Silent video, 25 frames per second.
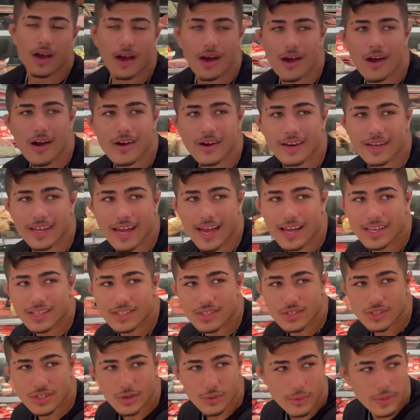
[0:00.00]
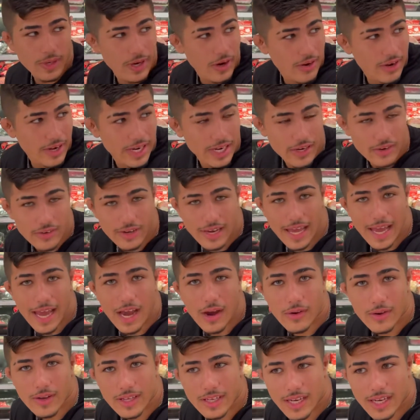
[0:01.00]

right, guys, so we are here now,